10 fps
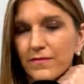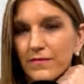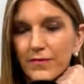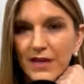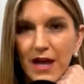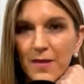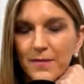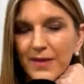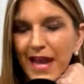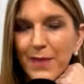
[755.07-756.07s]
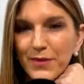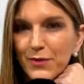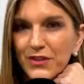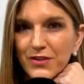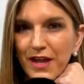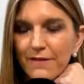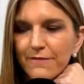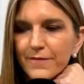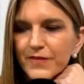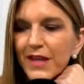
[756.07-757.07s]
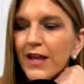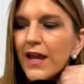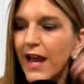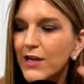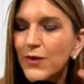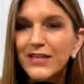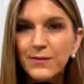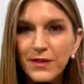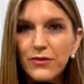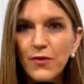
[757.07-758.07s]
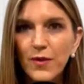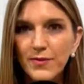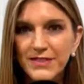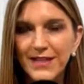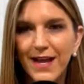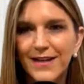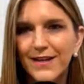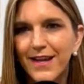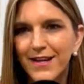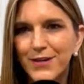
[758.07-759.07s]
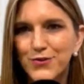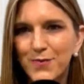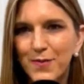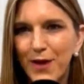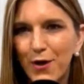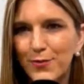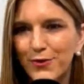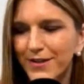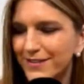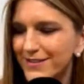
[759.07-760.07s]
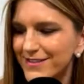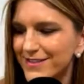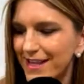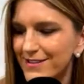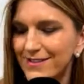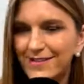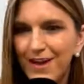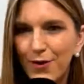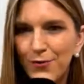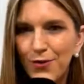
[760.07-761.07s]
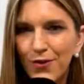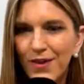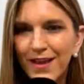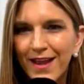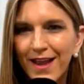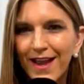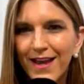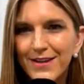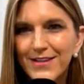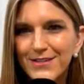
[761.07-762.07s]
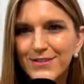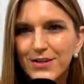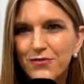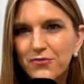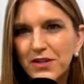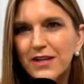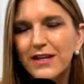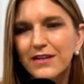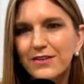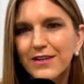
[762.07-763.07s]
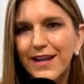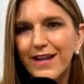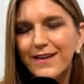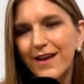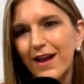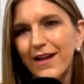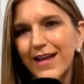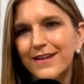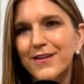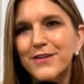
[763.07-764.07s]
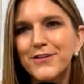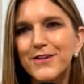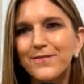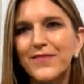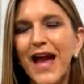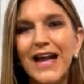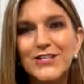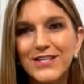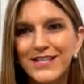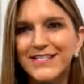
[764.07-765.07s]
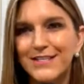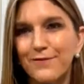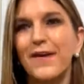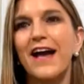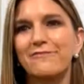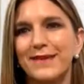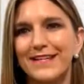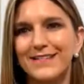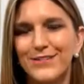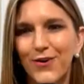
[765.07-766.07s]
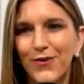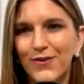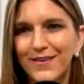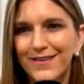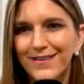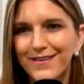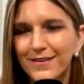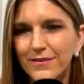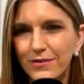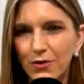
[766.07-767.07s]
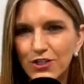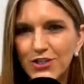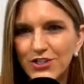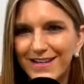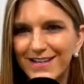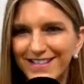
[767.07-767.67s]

be happy with their life. Anyway, let me throw up a slide. Again, I dream in PowerPoint because that's how I roll. And this is going to really clearly, and again, I did this in 5 minutes, so no judging.